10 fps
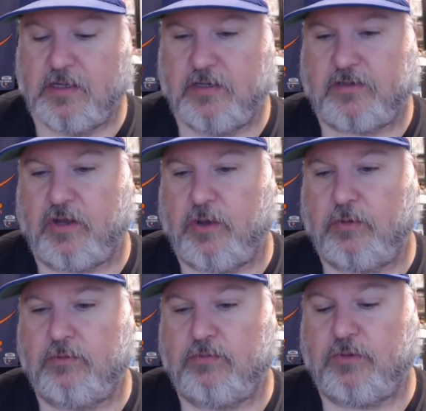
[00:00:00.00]

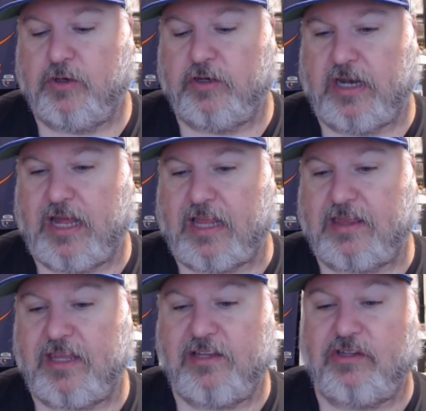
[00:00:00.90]
So learned a lot.
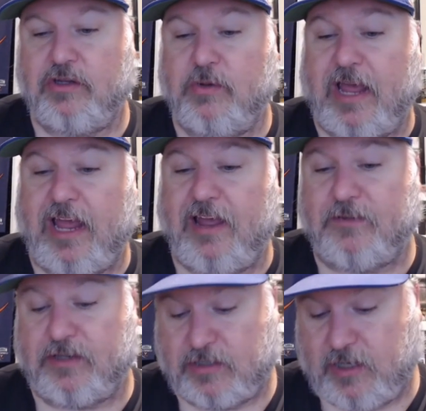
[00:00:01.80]
These two I have
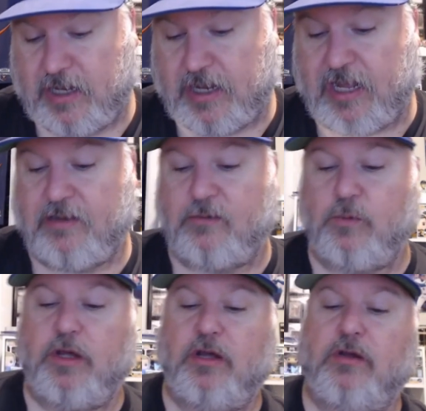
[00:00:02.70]
as
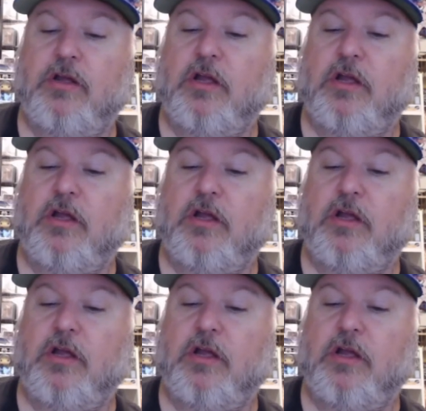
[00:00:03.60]
well.